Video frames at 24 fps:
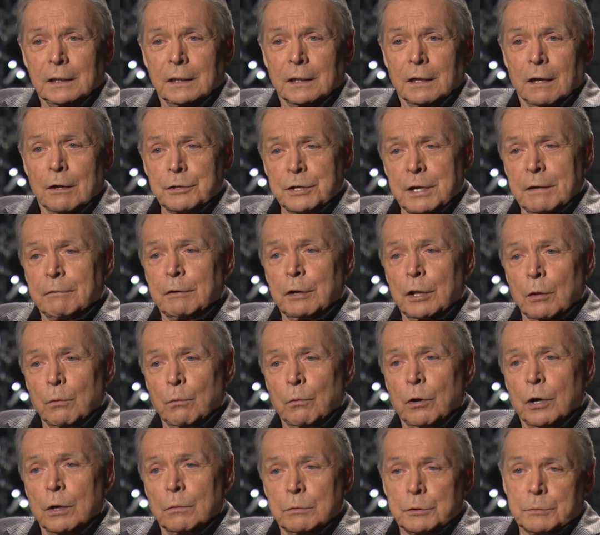Because every other
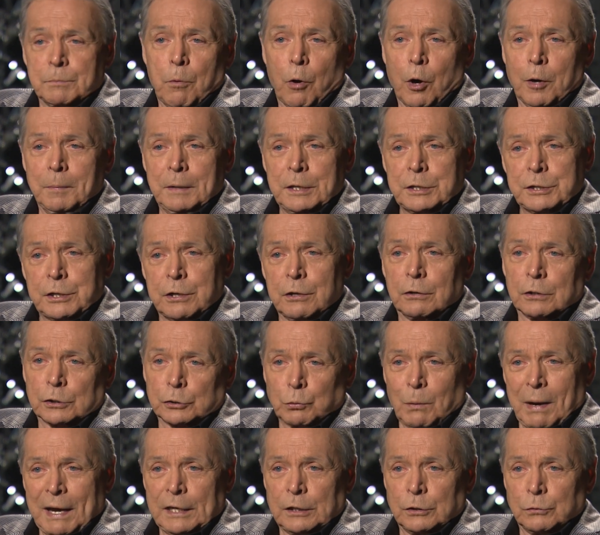word was boy meets girl,
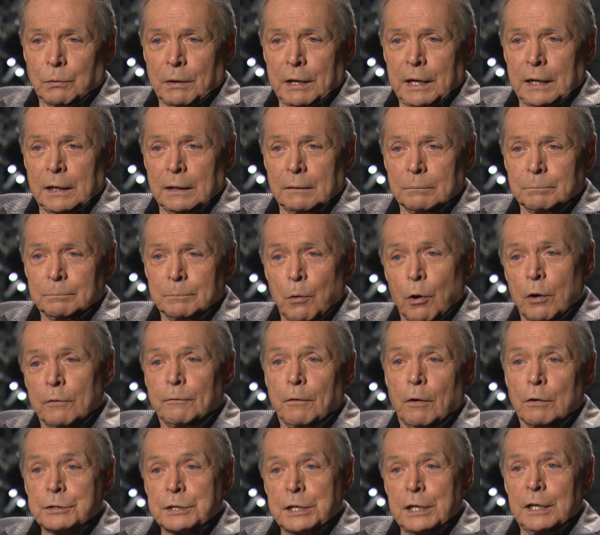twang, twang. Boy
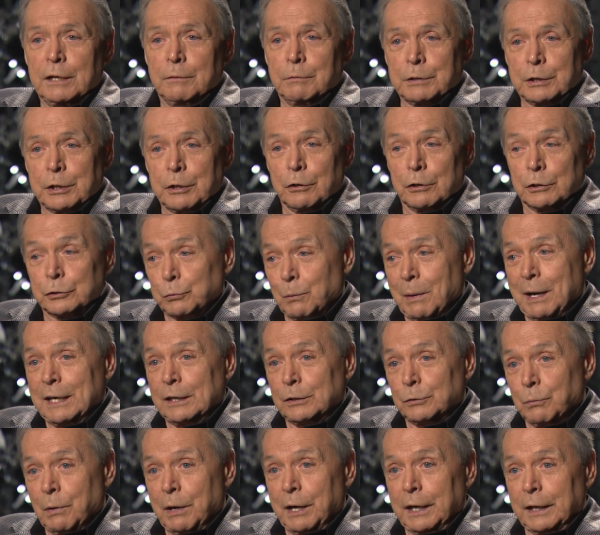falls in love with girl, twang,
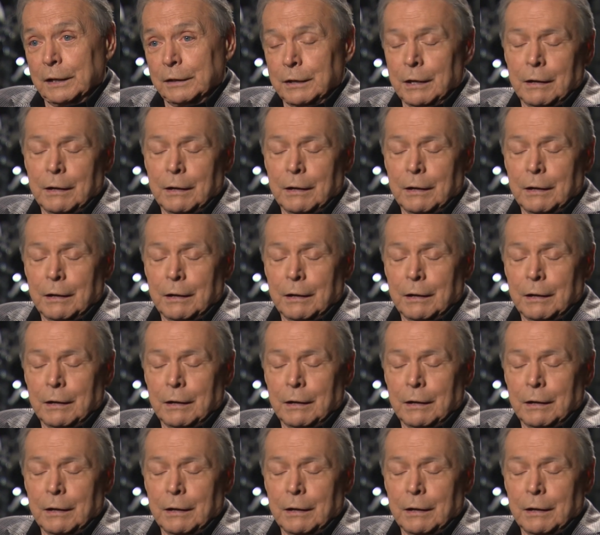twang.